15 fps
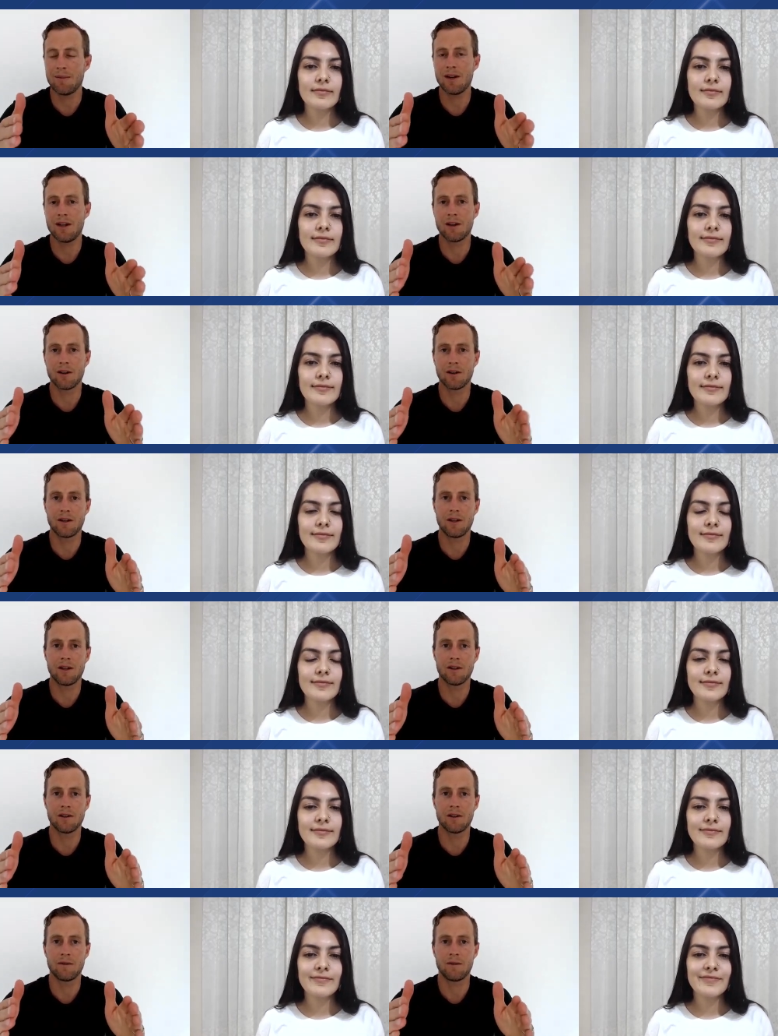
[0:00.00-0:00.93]
Speaker 1: your
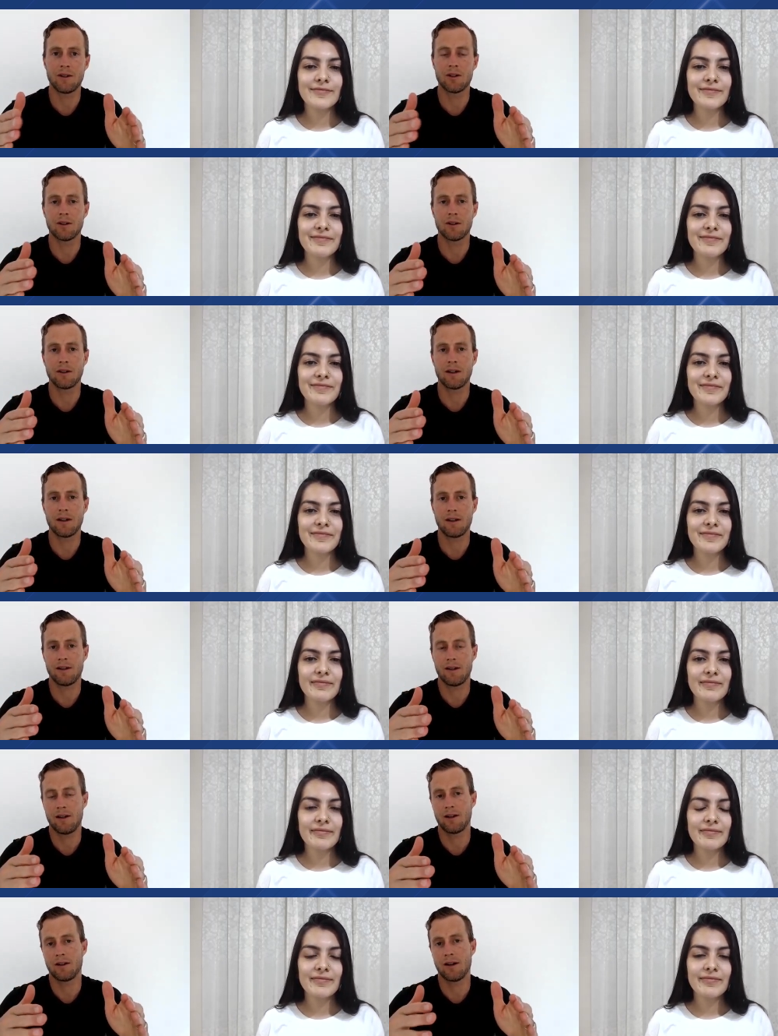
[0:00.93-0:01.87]
your your
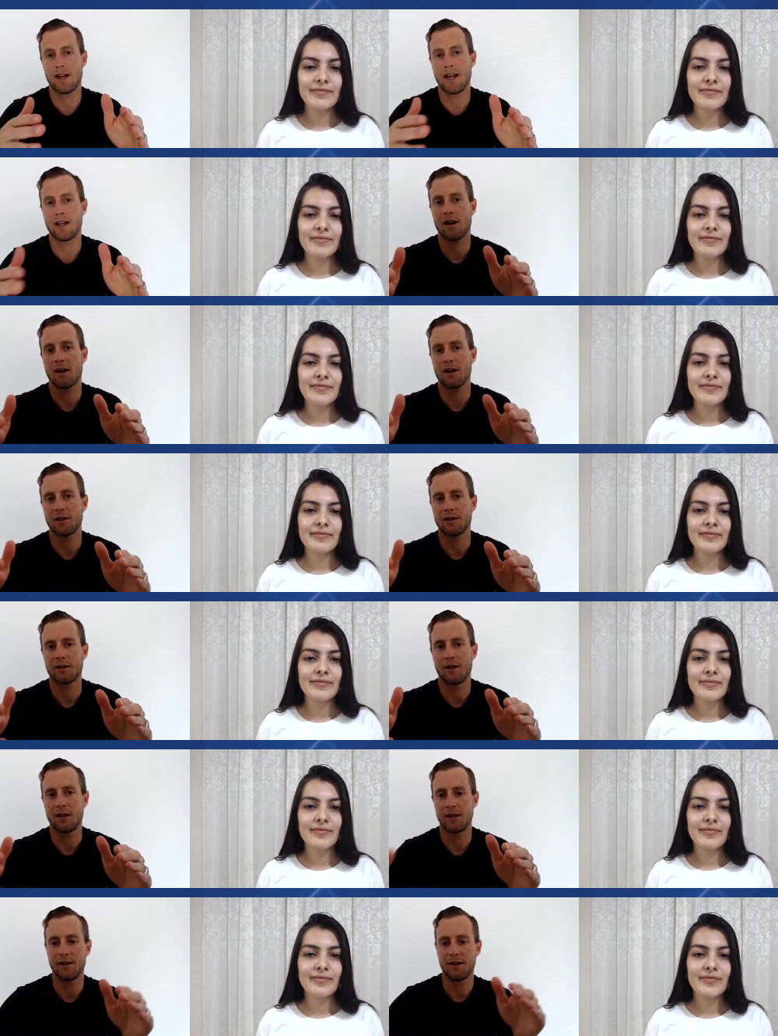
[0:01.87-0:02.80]
your ACOS
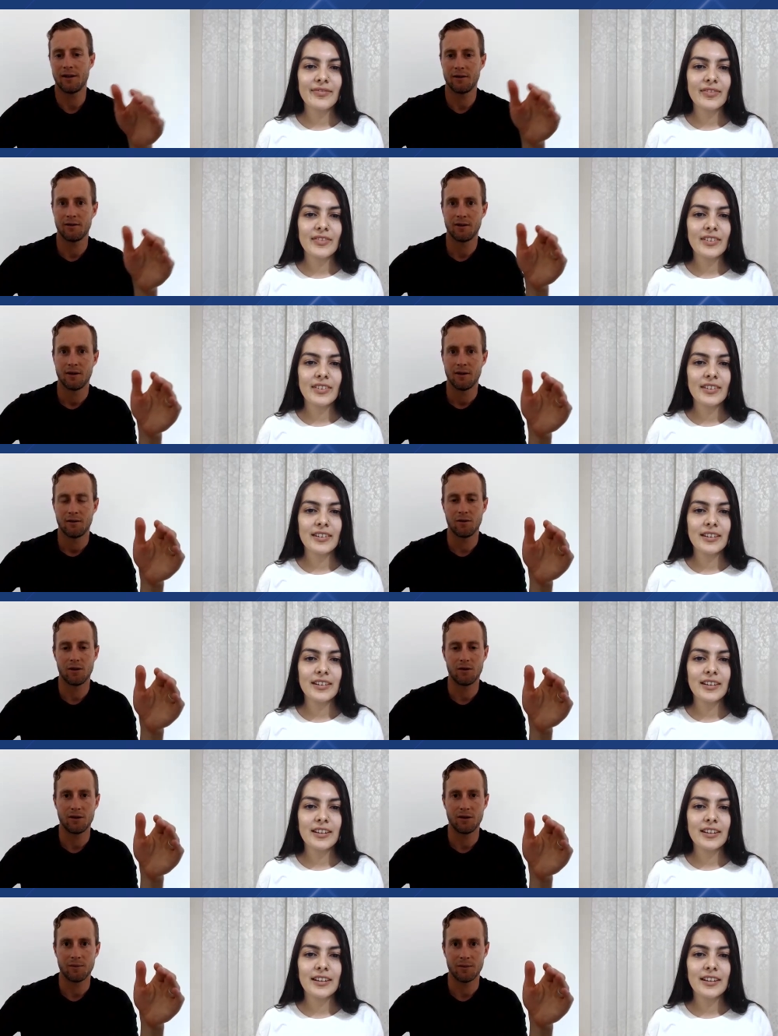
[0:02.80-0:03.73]
on,
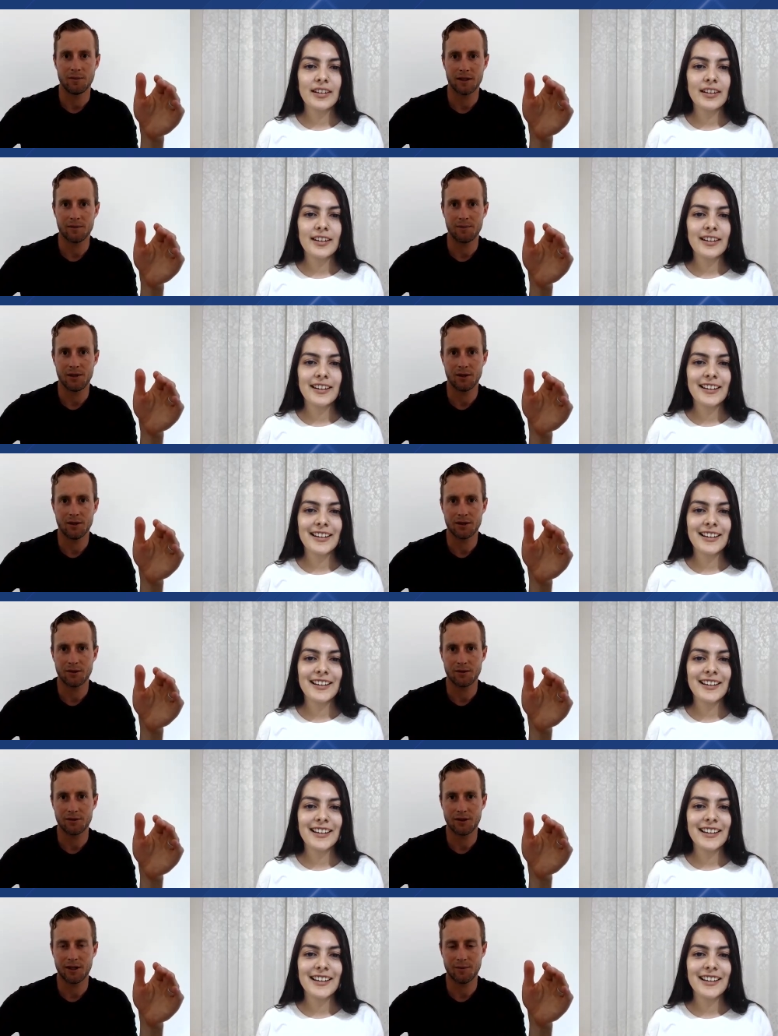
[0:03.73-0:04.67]
well, my computer's
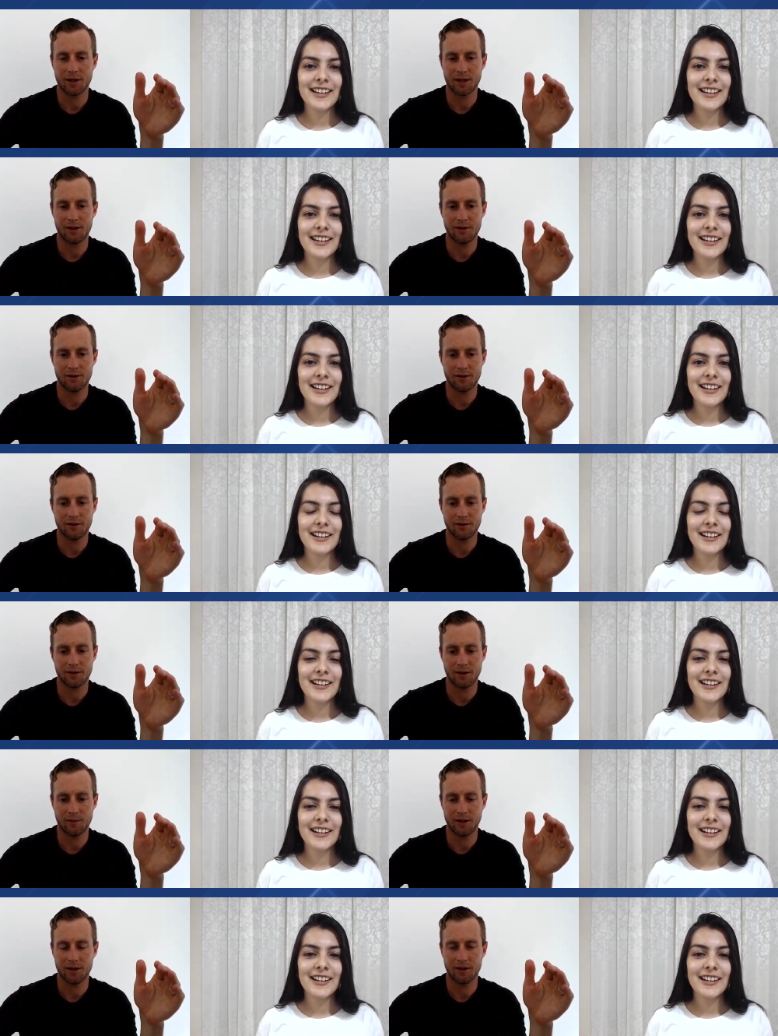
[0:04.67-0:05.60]
going standby. Can you still
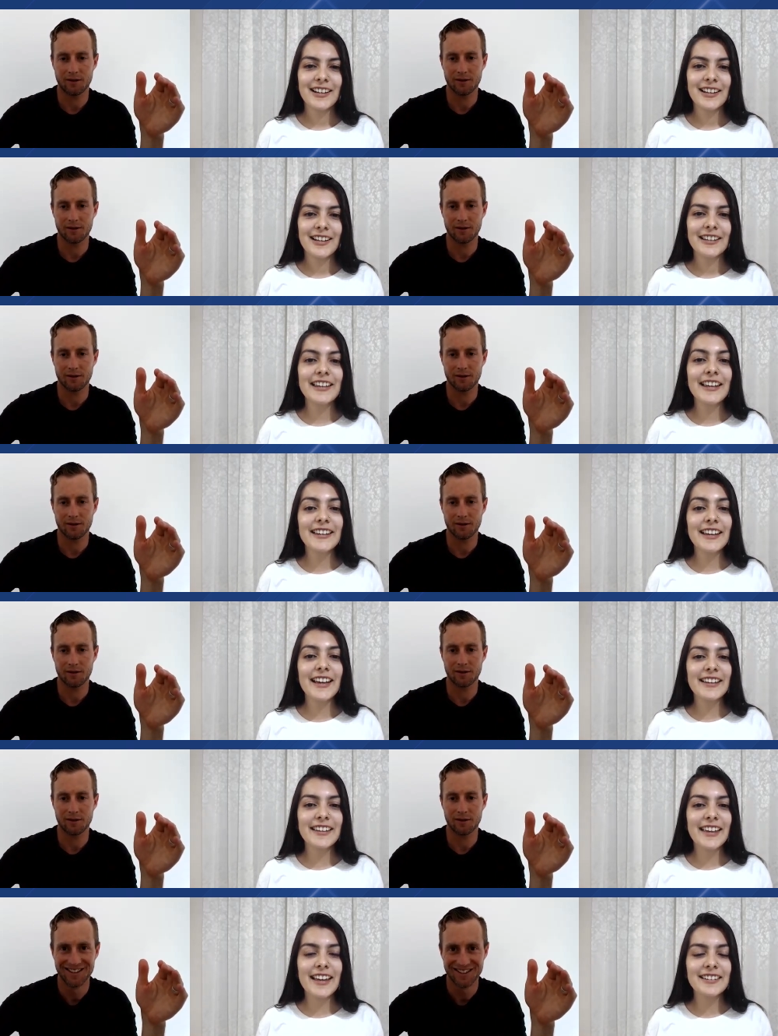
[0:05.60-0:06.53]
see me?
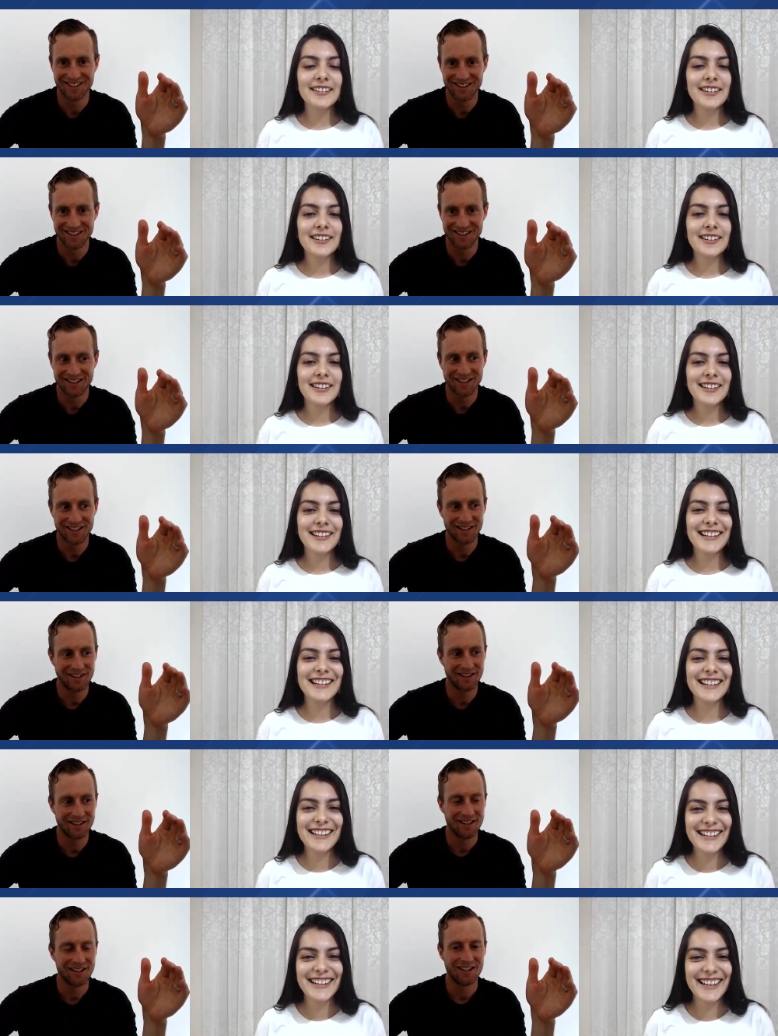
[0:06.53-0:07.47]
Speaker 2: Yeah, I
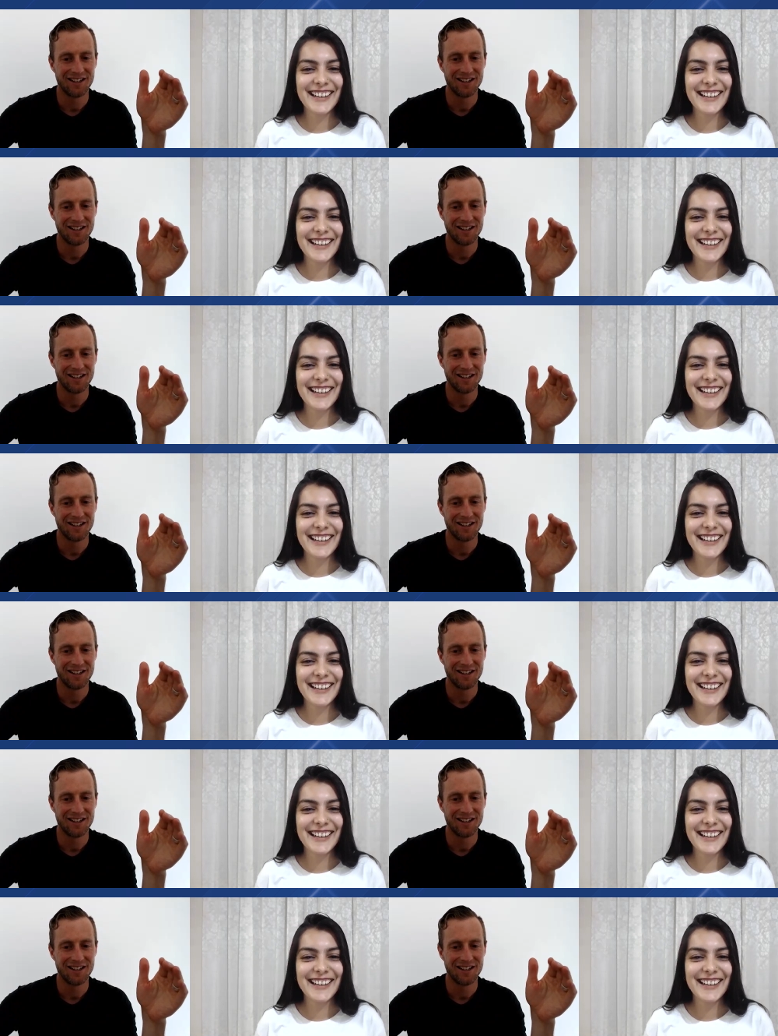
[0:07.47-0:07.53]
can.